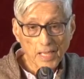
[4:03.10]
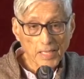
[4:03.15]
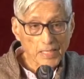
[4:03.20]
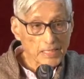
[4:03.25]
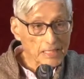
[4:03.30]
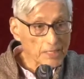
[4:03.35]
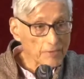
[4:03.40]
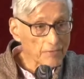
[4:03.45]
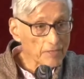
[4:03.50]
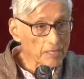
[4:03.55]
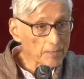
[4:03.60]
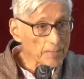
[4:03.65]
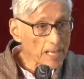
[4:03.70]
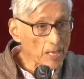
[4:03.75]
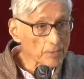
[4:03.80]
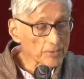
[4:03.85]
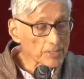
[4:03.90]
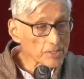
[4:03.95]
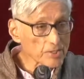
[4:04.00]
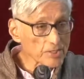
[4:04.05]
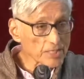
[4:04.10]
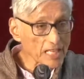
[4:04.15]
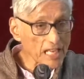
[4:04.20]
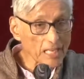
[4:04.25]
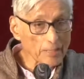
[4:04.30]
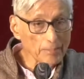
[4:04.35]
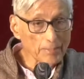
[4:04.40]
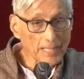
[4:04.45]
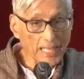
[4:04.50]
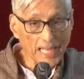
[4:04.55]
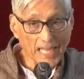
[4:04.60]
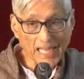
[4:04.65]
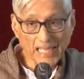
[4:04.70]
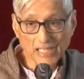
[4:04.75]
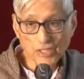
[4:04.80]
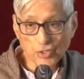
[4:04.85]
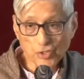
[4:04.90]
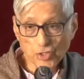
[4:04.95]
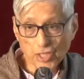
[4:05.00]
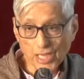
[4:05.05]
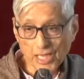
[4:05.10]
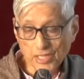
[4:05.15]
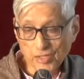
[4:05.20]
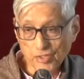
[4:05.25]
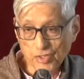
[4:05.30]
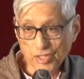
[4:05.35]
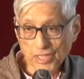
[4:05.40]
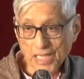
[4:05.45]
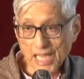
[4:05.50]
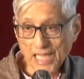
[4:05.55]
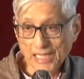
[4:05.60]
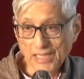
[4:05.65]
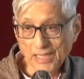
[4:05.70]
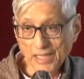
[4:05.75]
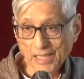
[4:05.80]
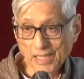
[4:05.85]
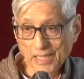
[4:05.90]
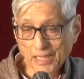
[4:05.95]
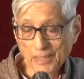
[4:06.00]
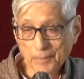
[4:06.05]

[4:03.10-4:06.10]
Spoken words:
They were about the same age as Gandhi.